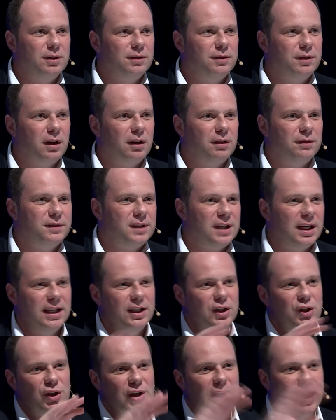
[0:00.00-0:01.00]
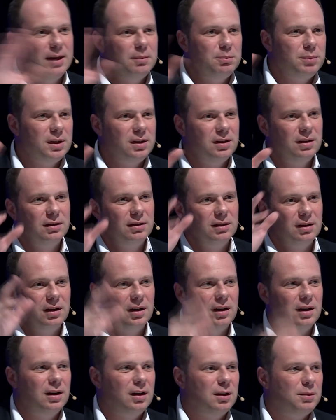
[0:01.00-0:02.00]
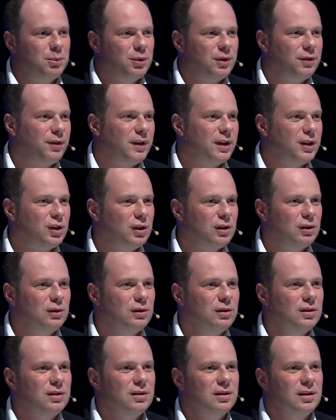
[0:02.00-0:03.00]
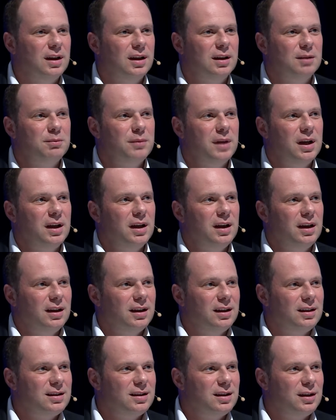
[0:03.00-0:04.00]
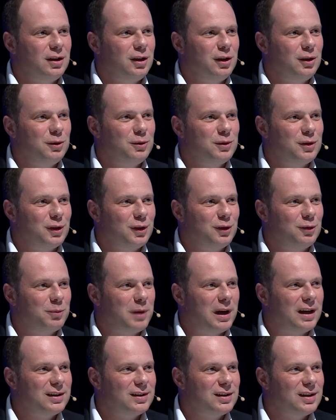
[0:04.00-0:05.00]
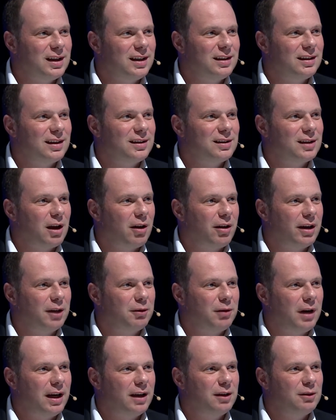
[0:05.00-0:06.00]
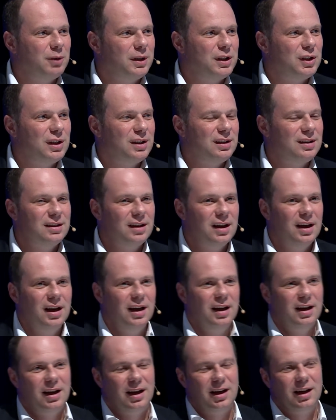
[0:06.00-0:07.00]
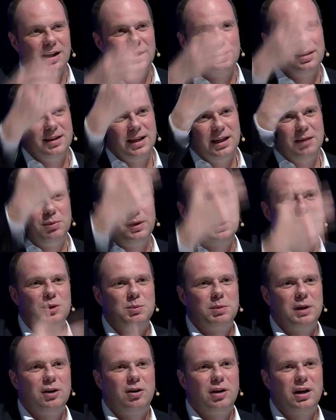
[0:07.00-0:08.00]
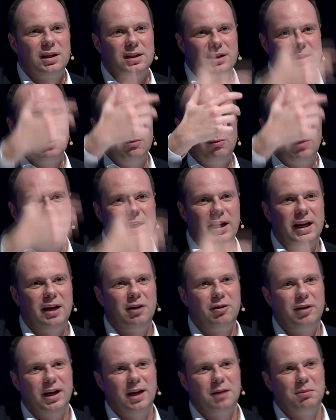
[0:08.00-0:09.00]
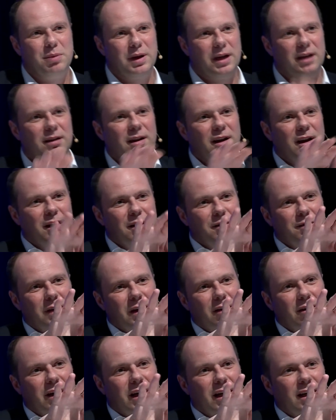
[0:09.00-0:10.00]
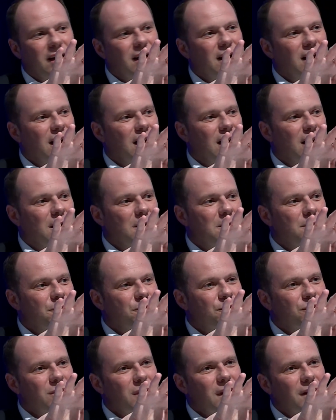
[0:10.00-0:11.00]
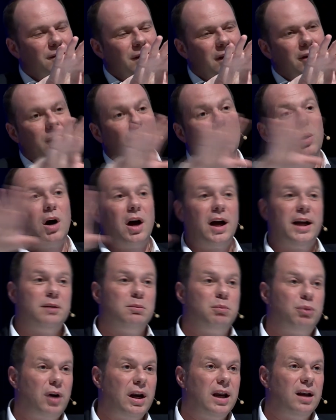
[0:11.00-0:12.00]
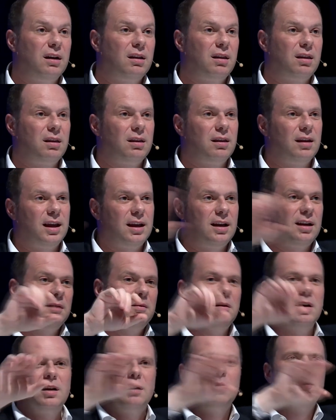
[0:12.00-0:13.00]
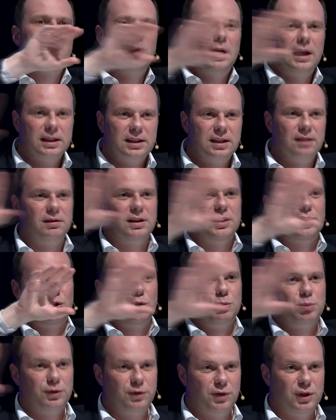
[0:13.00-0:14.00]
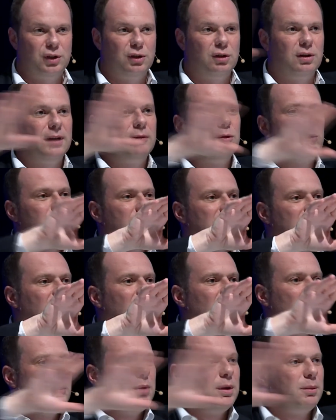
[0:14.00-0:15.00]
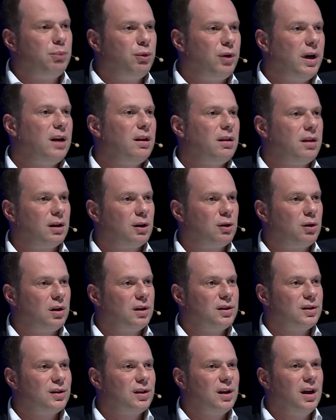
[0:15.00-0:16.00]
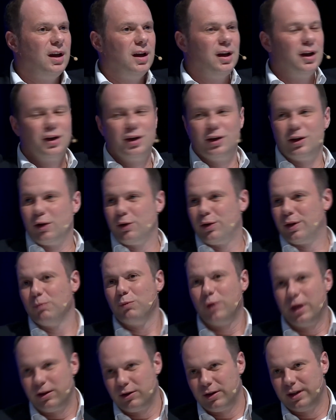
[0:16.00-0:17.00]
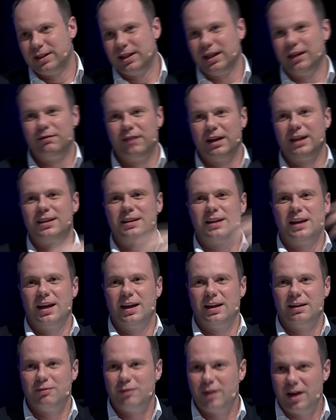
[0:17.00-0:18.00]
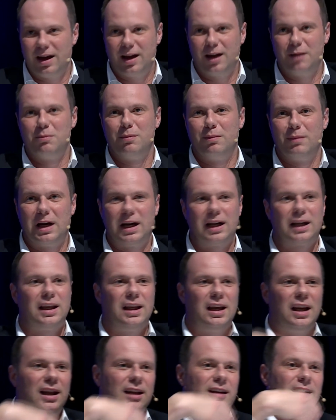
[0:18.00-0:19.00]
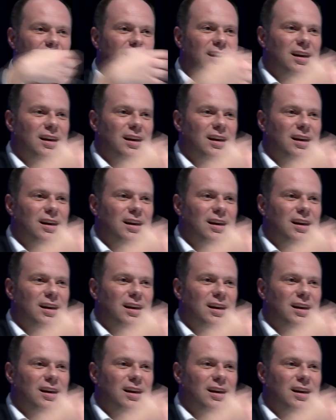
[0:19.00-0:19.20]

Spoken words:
of T-shaped professionals? It's the new sort of buzz thing that's going around, which is deep experience in one area, but very wide breadth at a relatively superficial level, but breadth across, whether it's investing, marketing,